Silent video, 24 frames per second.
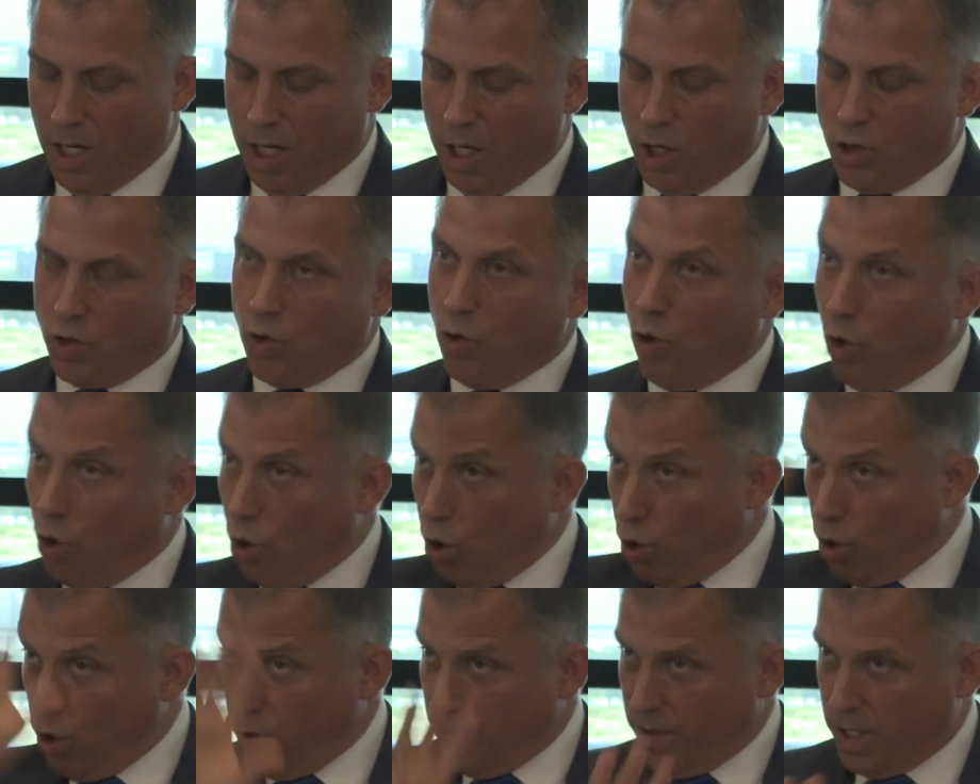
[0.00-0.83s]
So
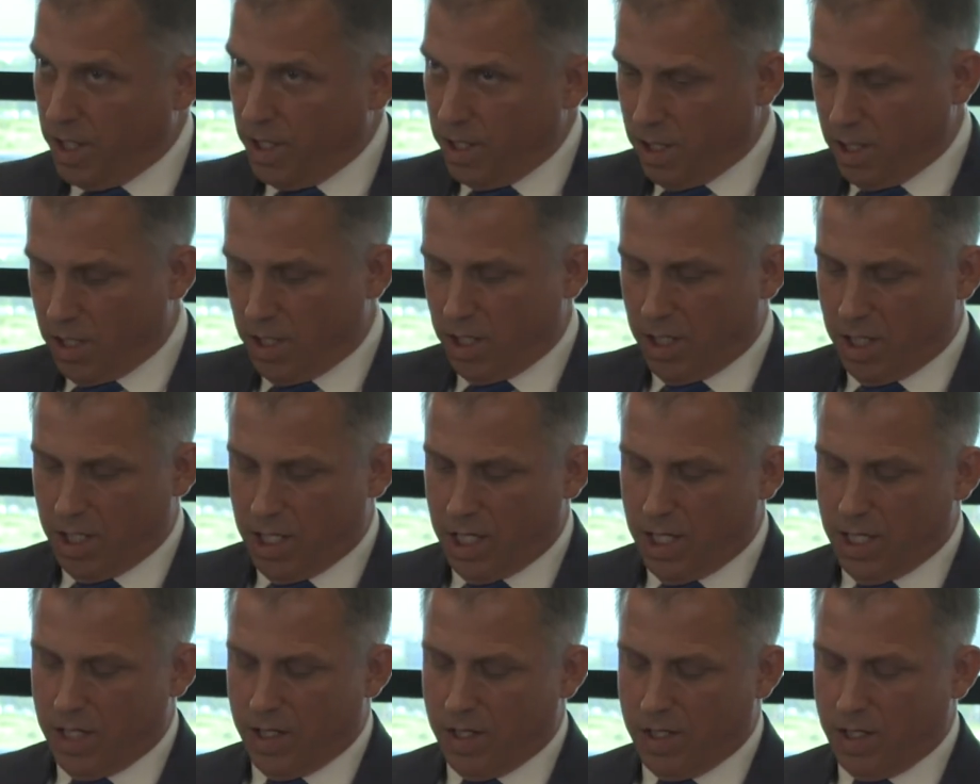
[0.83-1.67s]
all of this
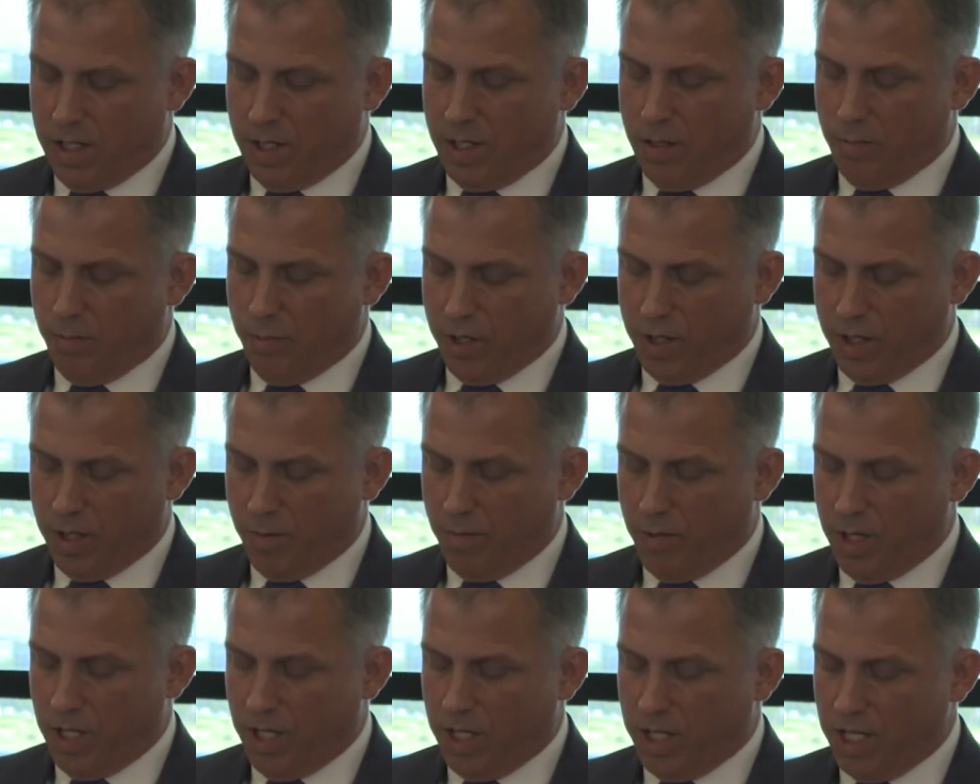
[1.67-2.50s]
is a
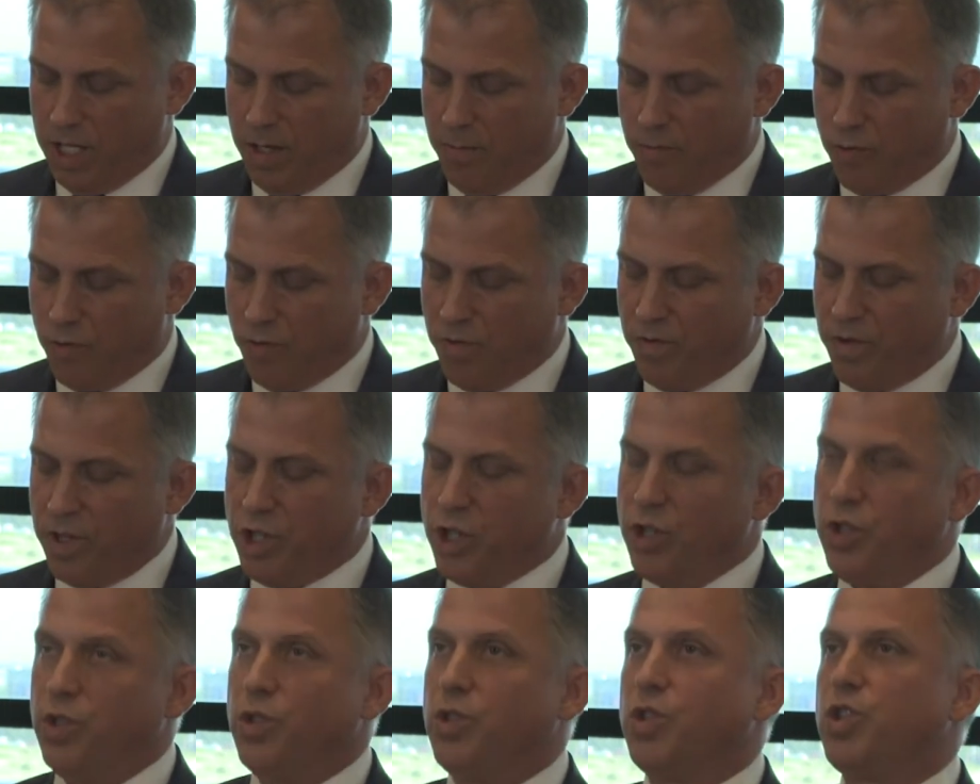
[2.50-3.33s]
possibility.
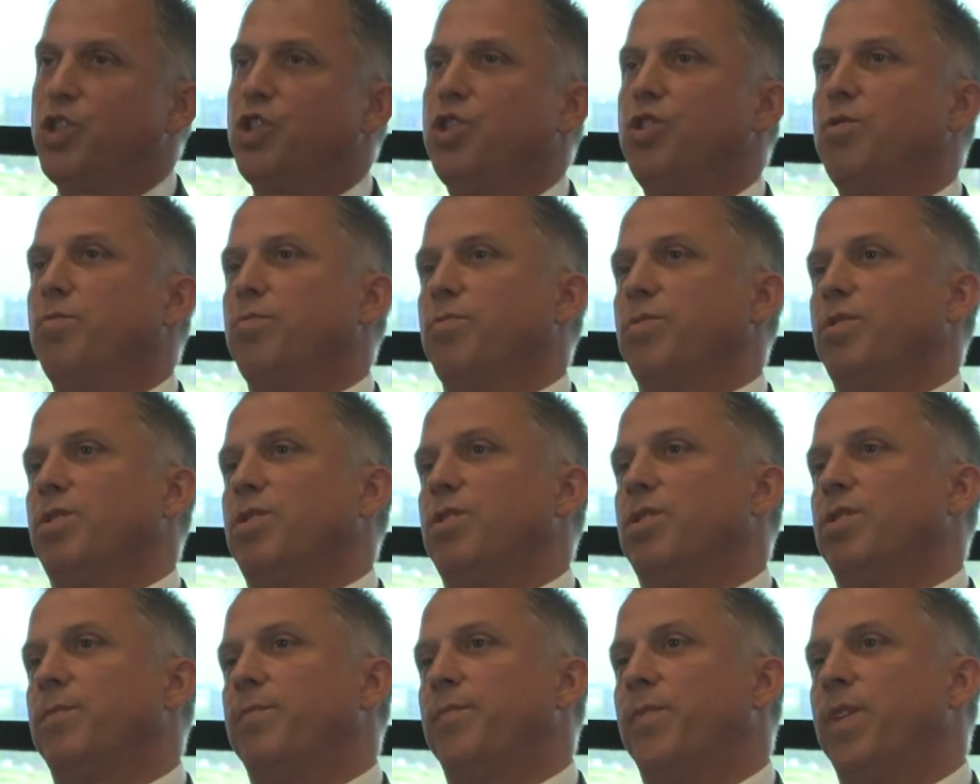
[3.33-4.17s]
Provisional sums.